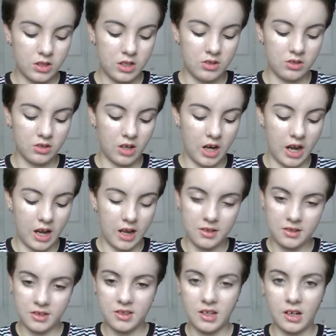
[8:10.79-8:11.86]
use your
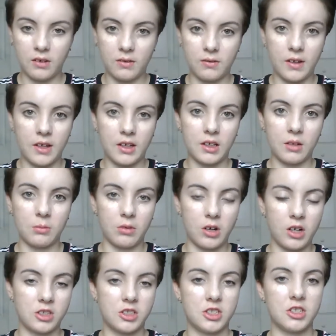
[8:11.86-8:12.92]
hands instead of like a
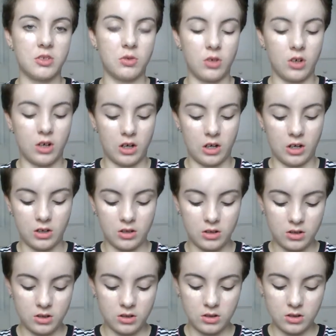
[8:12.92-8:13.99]
brush or
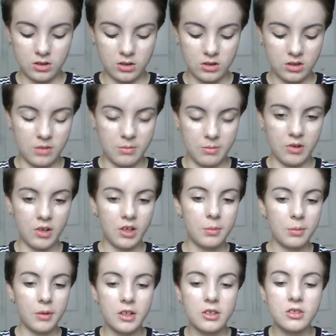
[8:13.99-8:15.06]
a beauty
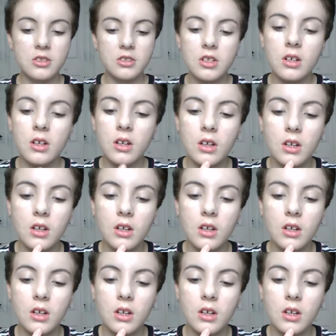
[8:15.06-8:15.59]
sponge.